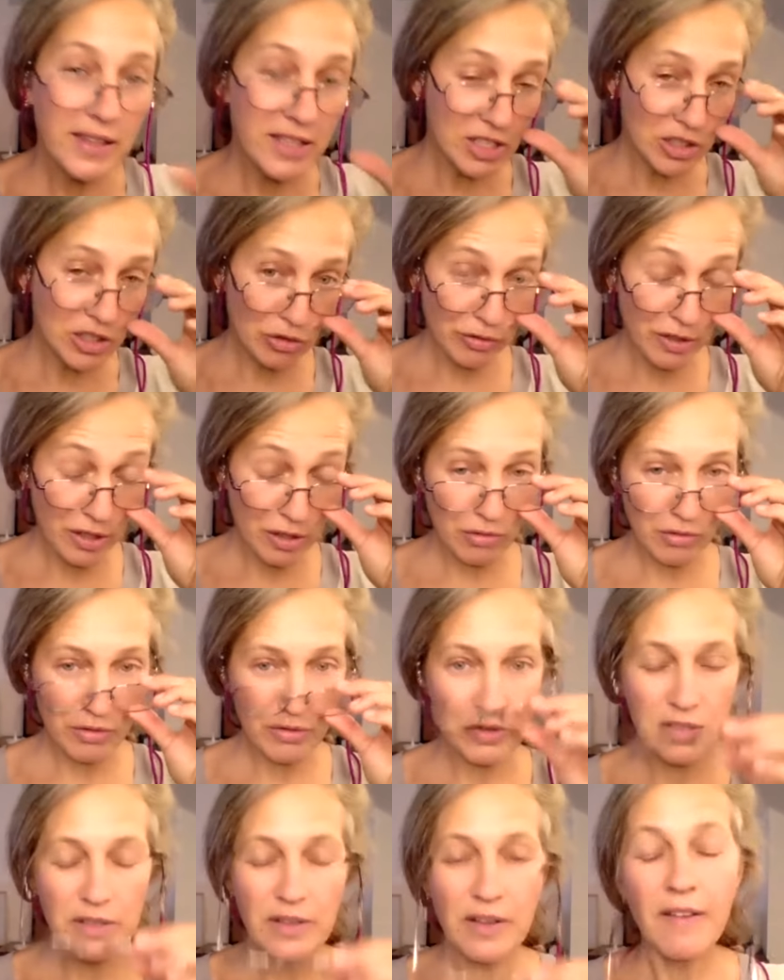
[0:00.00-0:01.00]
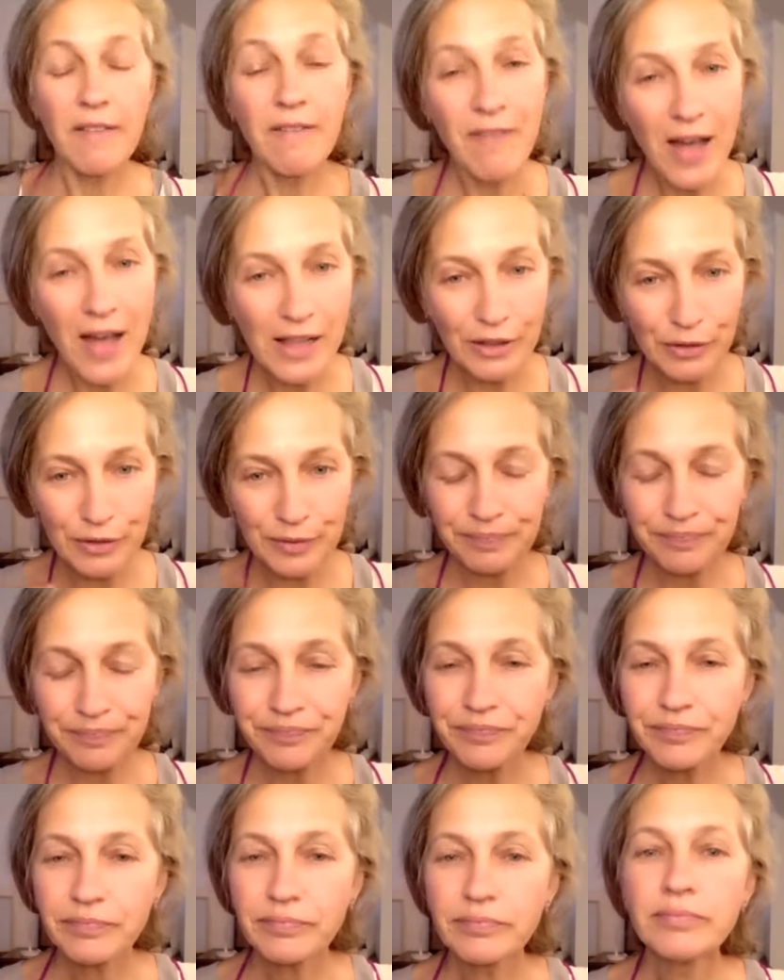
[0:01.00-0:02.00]
And the story goes following.
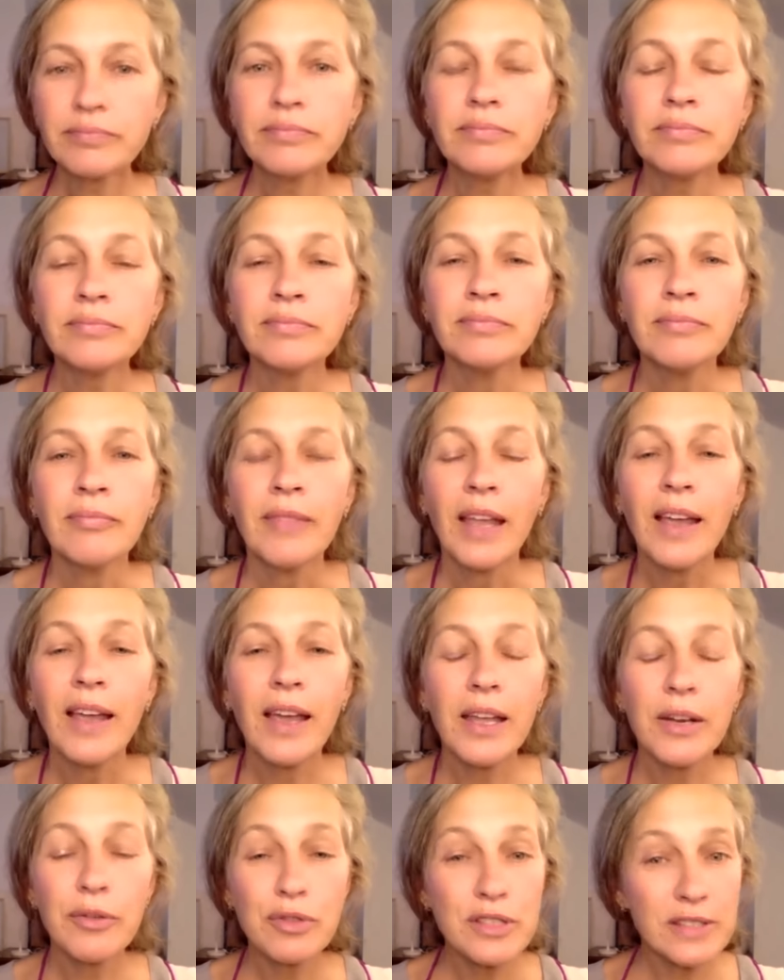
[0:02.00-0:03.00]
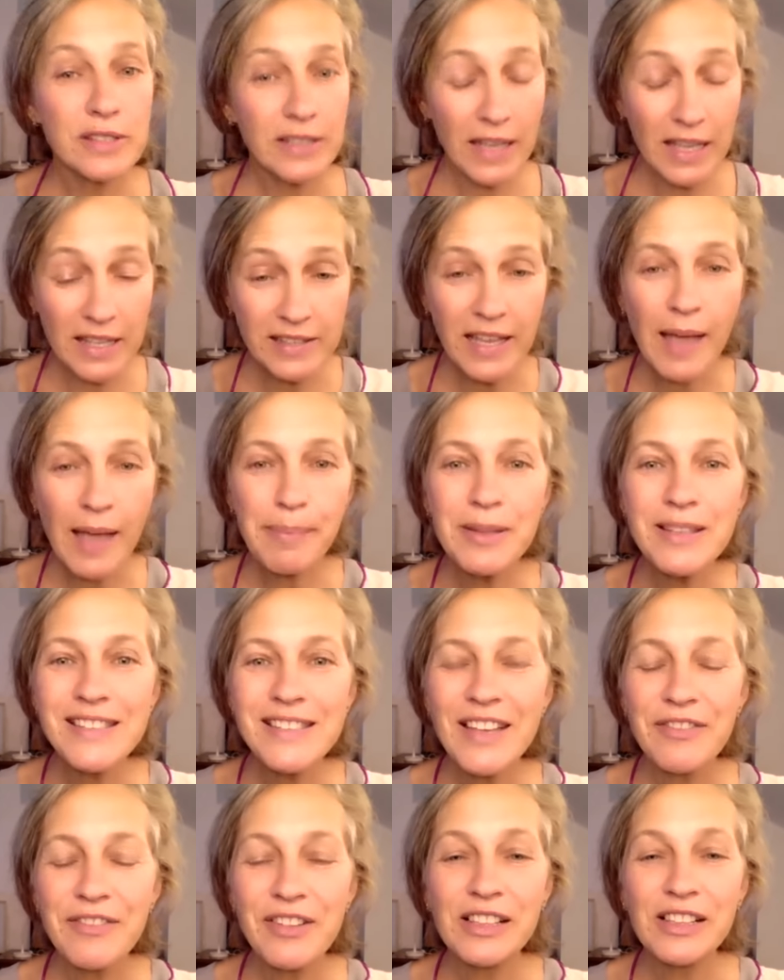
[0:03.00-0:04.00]
It was it
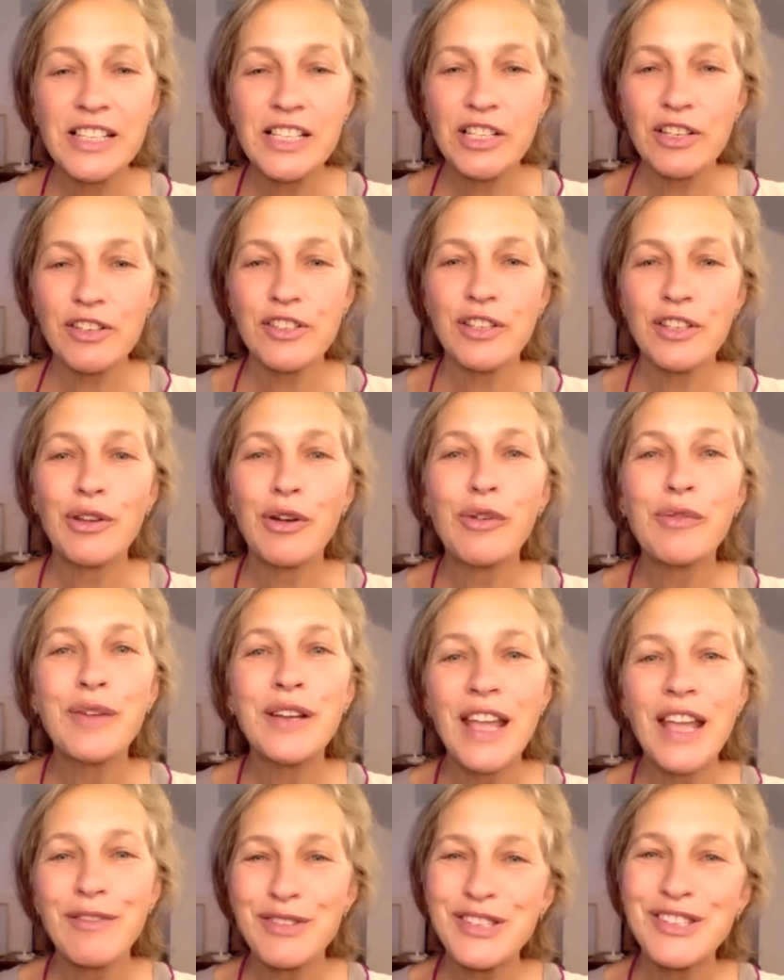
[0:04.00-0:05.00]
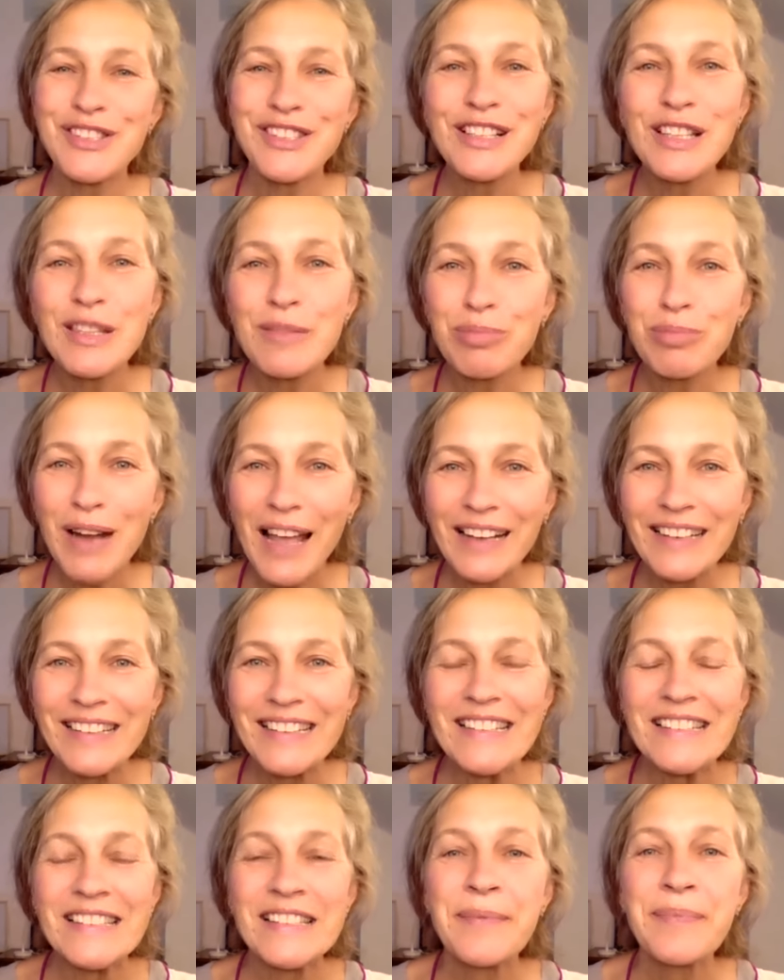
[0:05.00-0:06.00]
happened several years ago when I was still in
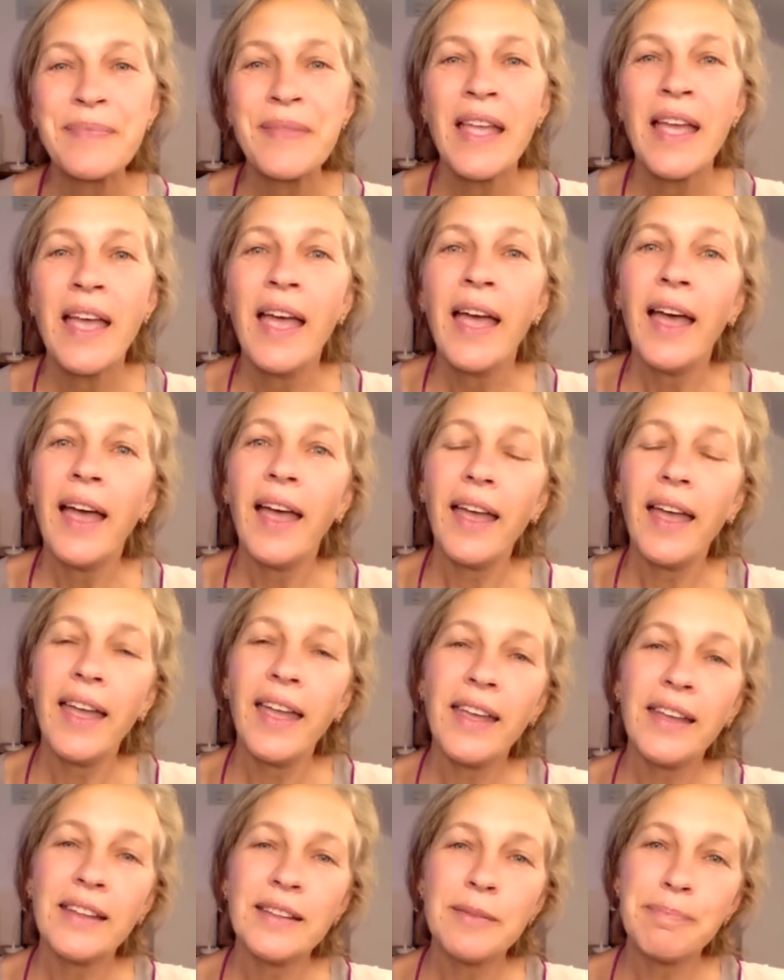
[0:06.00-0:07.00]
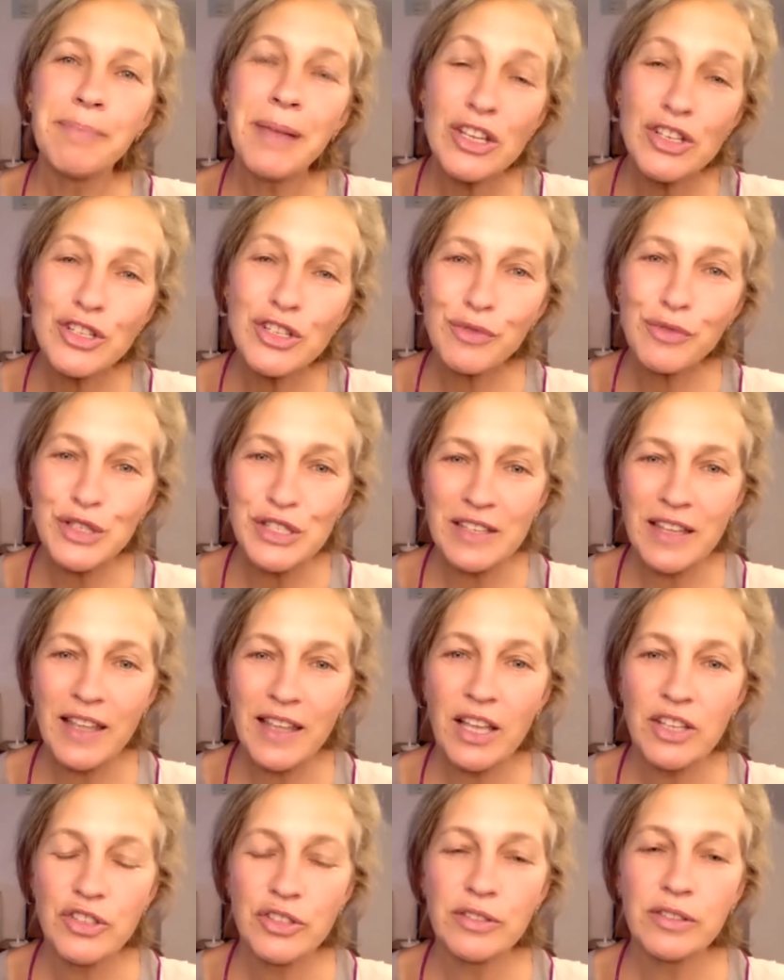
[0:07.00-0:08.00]
practice, and patient was
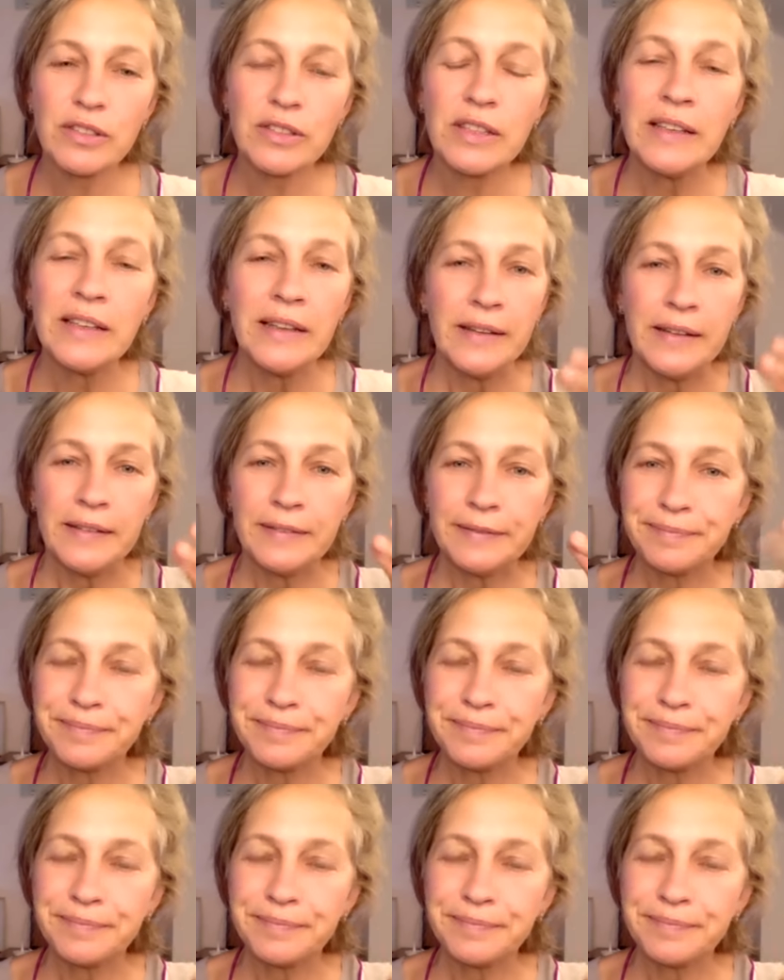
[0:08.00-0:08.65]
scheduled.